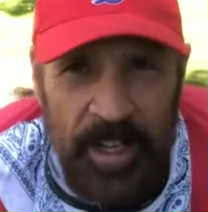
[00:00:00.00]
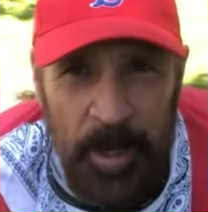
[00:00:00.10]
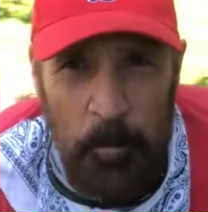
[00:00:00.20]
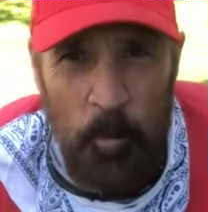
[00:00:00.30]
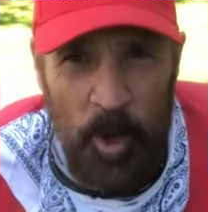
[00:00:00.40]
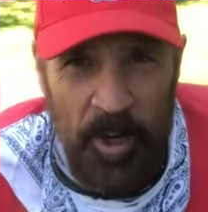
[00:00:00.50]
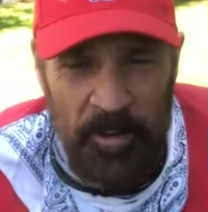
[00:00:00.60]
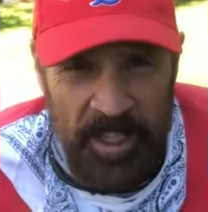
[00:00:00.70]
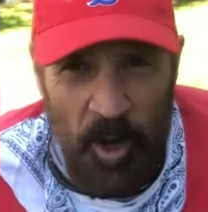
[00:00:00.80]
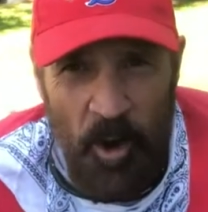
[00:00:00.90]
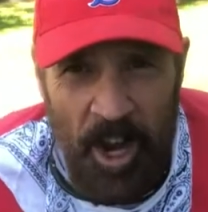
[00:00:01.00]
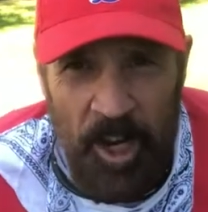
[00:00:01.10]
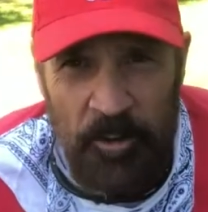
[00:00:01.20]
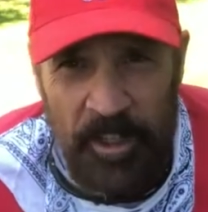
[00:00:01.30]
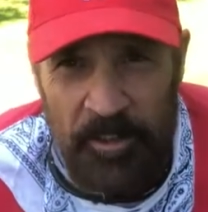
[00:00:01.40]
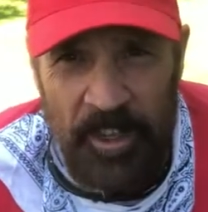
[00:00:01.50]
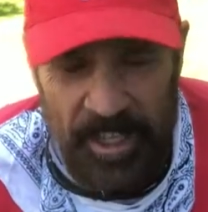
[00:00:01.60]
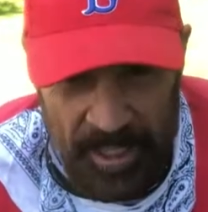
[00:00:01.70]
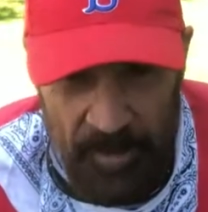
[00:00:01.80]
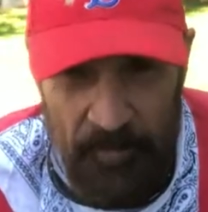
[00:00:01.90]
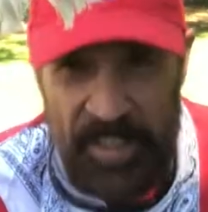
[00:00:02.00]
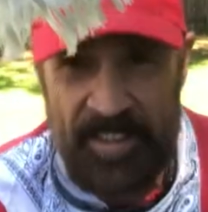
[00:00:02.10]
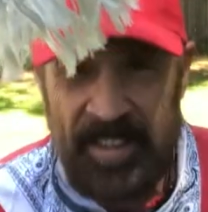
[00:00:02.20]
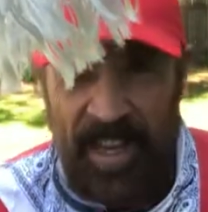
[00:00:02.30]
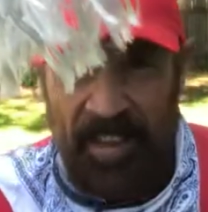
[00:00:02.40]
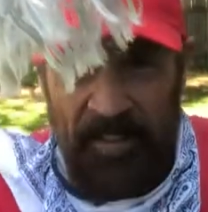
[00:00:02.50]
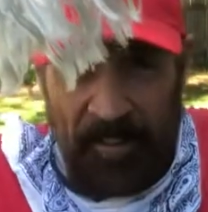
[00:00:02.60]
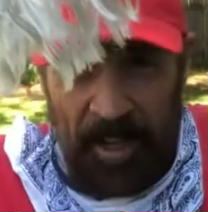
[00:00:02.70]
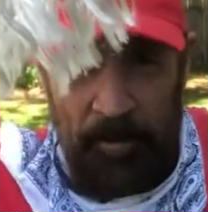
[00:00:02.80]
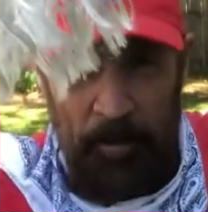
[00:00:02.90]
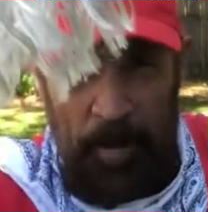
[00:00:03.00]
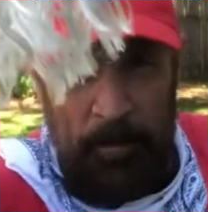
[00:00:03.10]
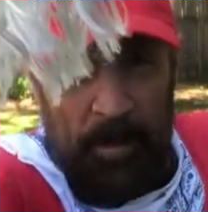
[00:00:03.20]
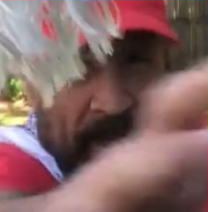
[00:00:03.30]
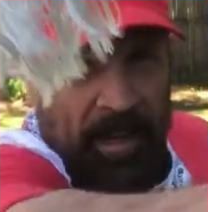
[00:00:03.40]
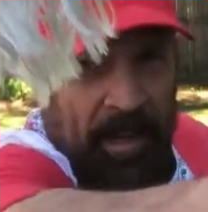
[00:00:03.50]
And we're in concrete right here, feet together, right? Remember?